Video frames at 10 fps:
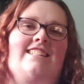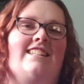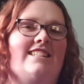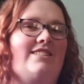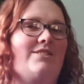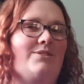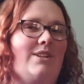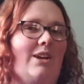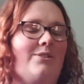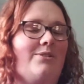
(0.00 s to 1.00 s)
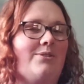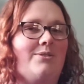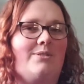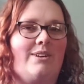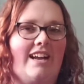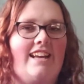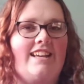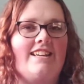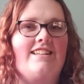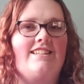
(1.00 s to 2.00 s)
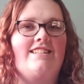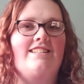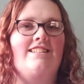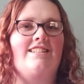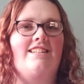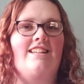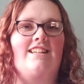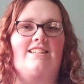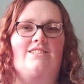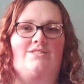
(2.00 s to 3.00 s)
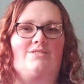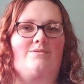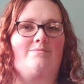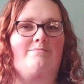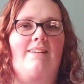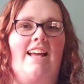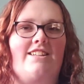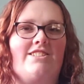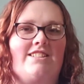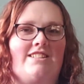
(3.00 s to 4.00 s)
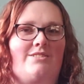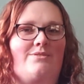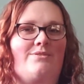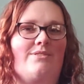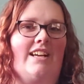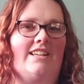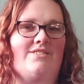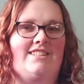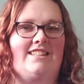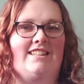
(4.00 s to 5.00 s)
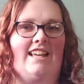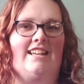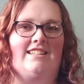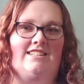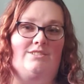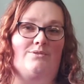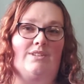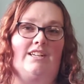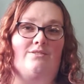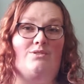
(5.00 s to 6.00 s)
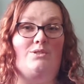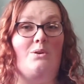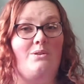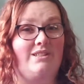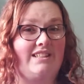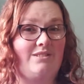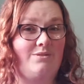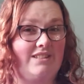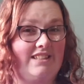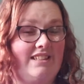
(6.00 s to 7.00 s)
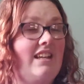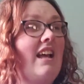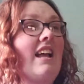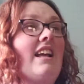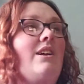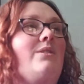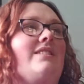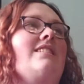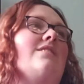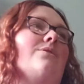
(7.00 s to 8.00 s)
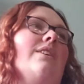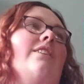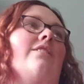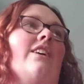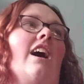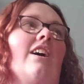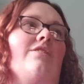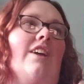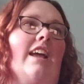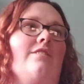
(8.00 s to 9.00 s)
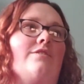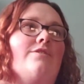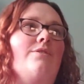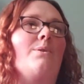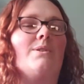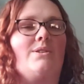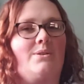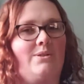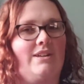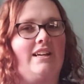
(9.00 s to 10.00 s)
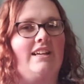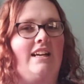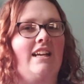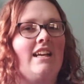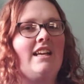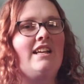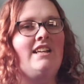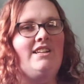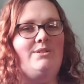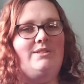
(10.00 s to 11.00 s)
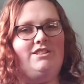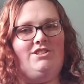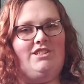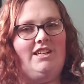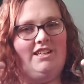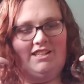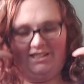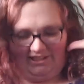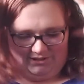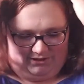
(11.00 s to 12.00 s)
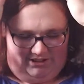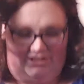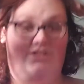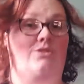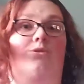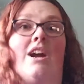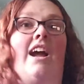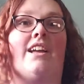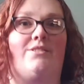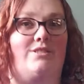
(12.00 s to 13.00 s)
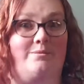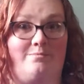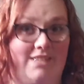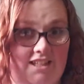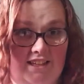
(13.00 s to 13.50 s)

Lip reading: He's afraid of magic, he's afraid of Selena, he's afraid of Dorian, really. Well, he's afraid of and for Dorian, which just drives me